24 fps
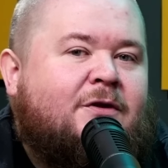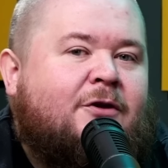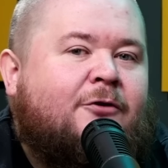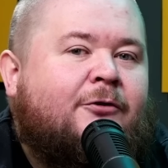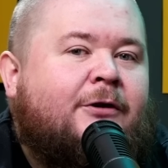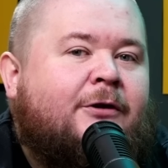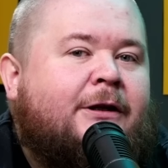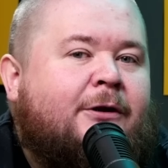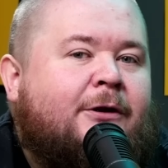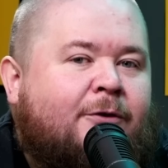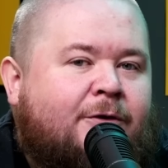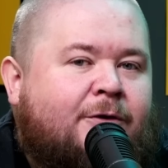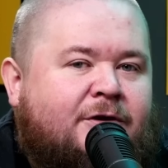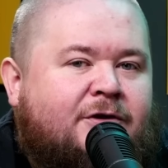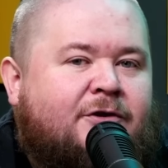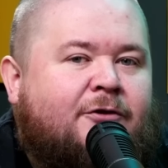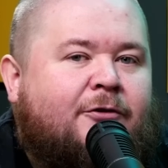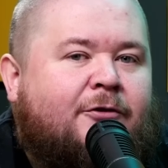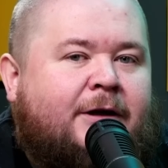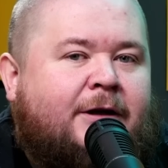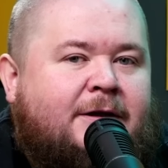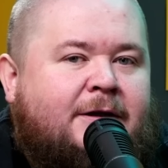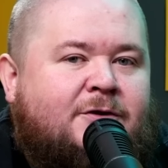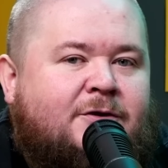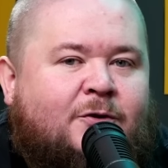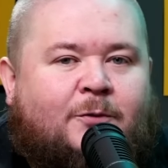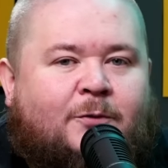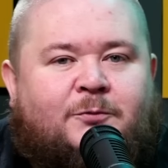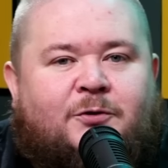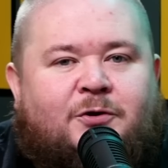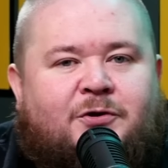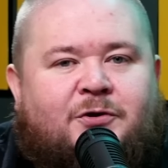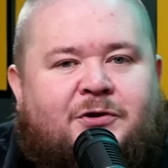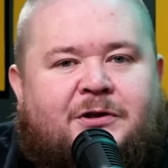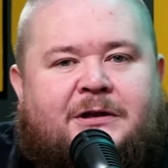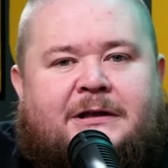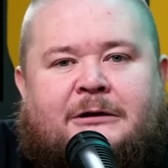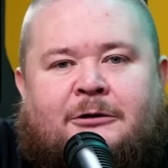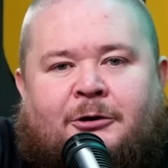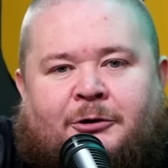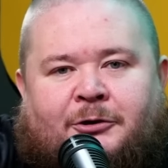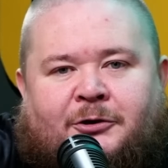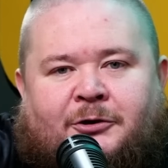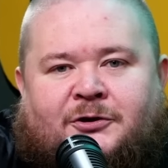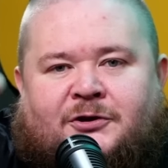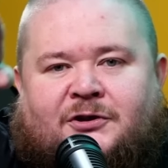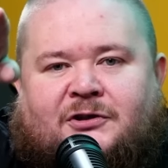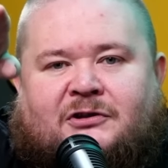great on the screen, so I'm usually
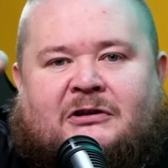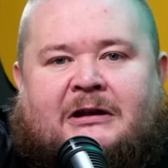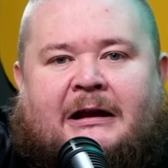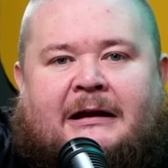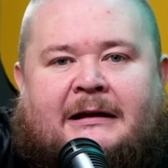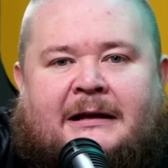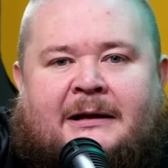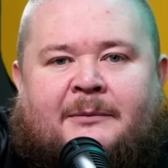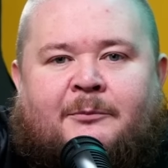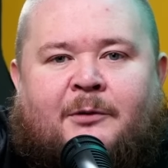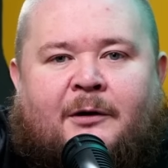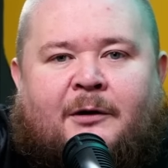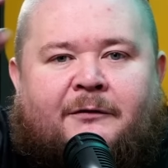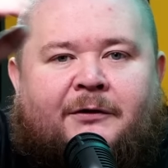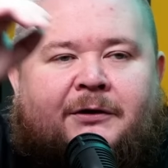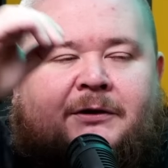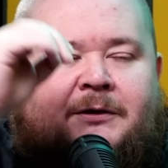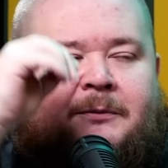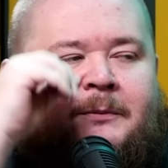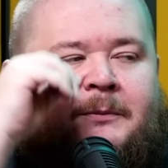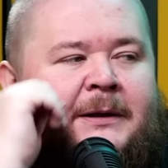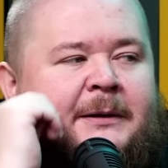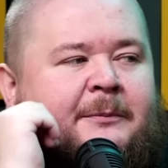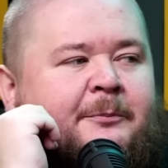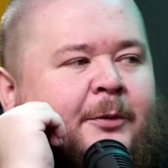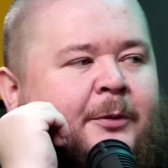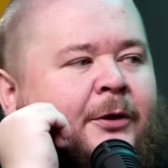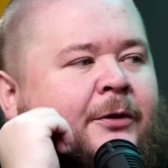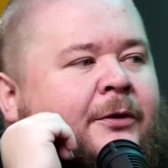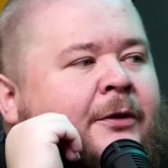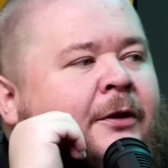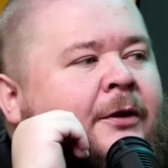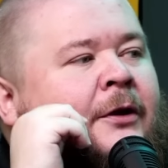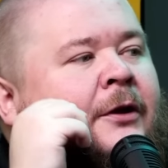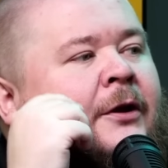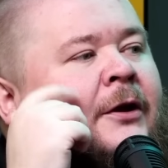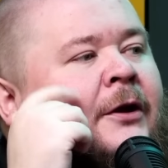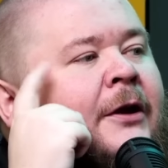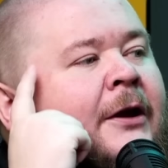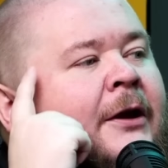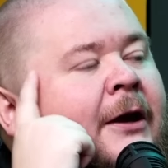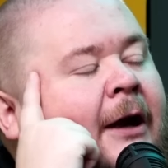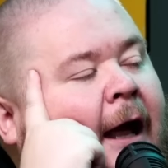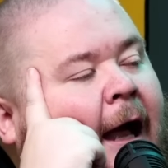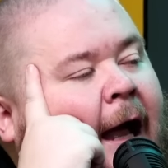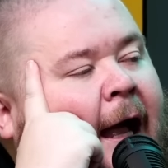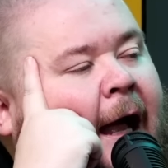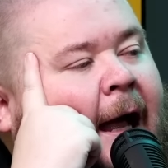looking just slightly above it at the minute. But
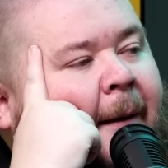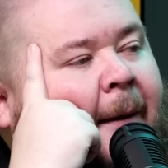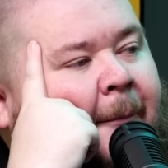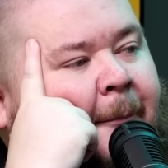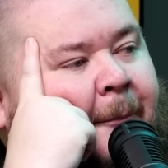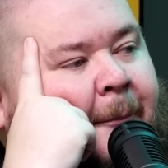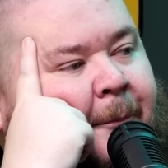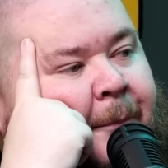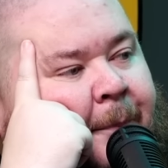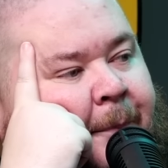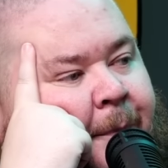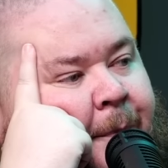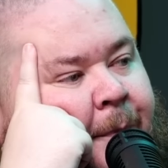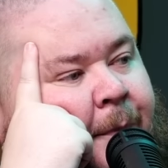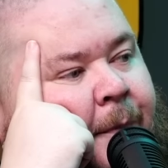um, you want a